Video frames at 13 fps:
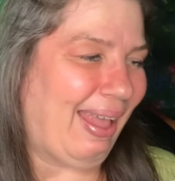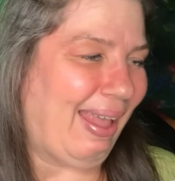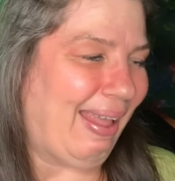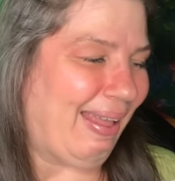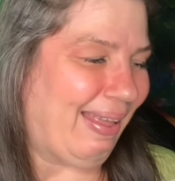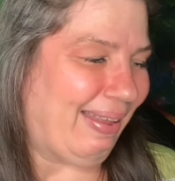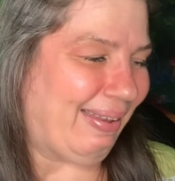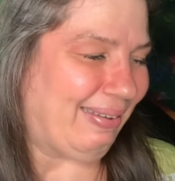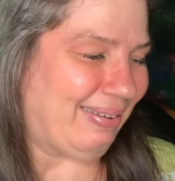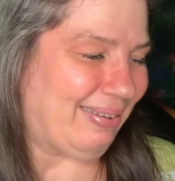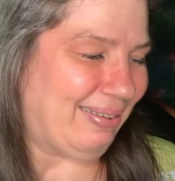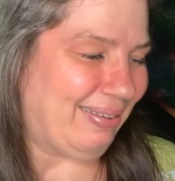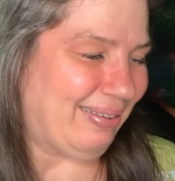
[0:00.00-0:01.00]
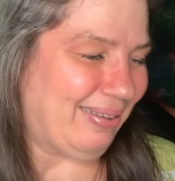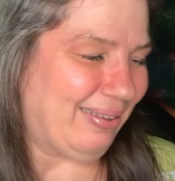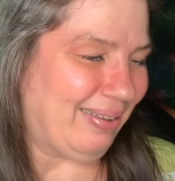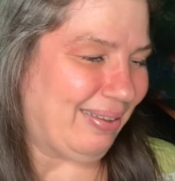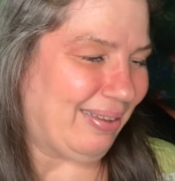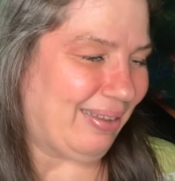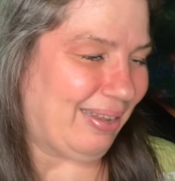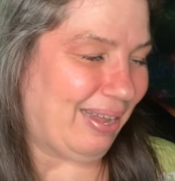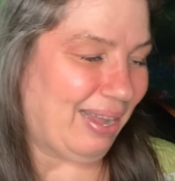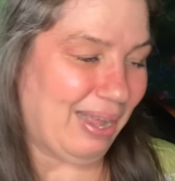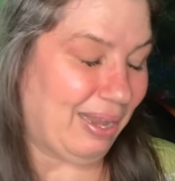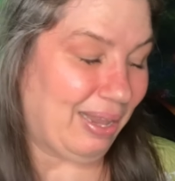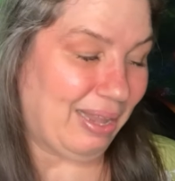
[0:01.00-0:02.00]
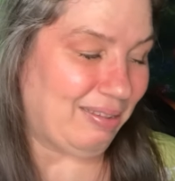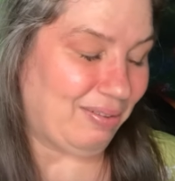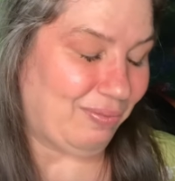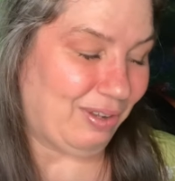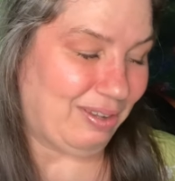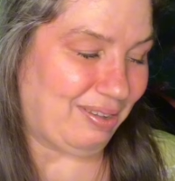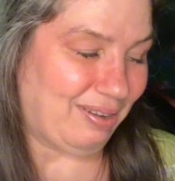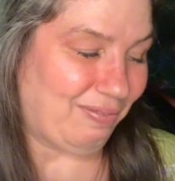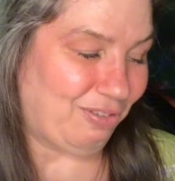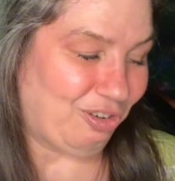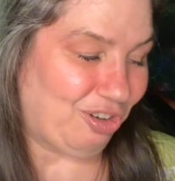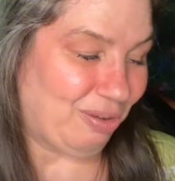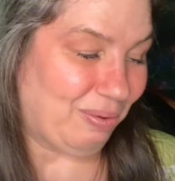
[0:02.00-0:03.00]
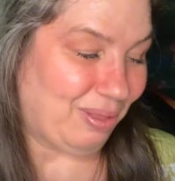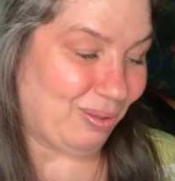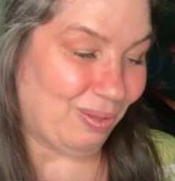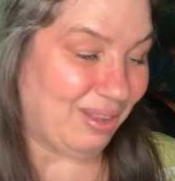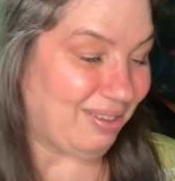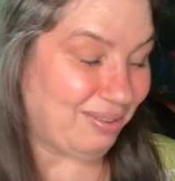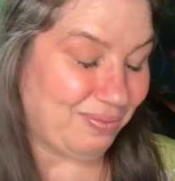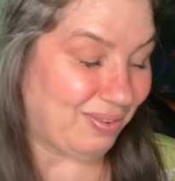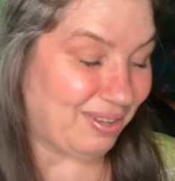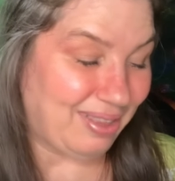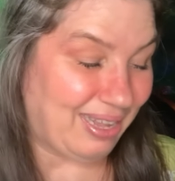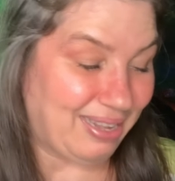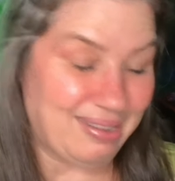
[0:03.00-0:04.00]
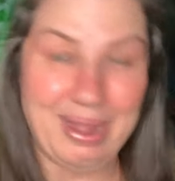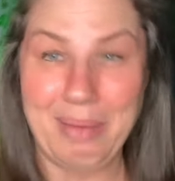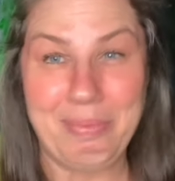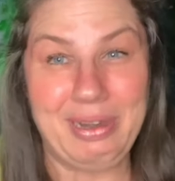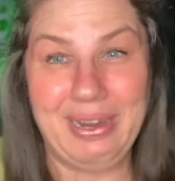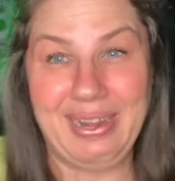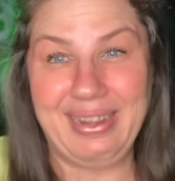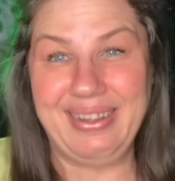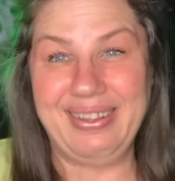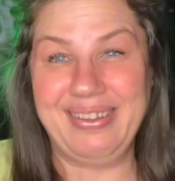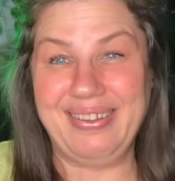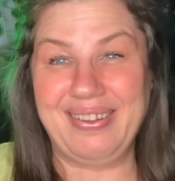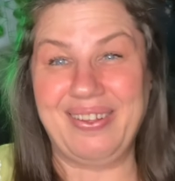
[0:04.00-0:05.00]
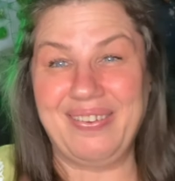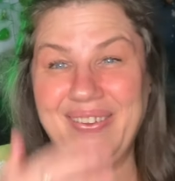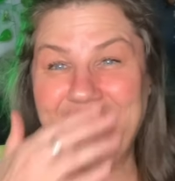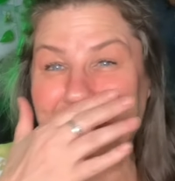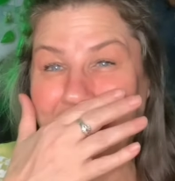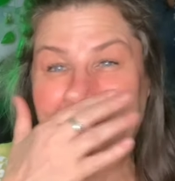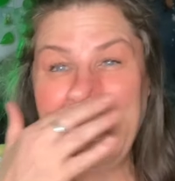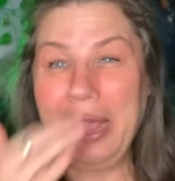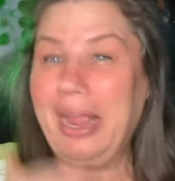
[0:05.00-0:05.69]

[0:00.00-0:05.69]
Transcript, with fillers: And I got lots of fun stuff to share with you. Lots of fun things happening. So, okay.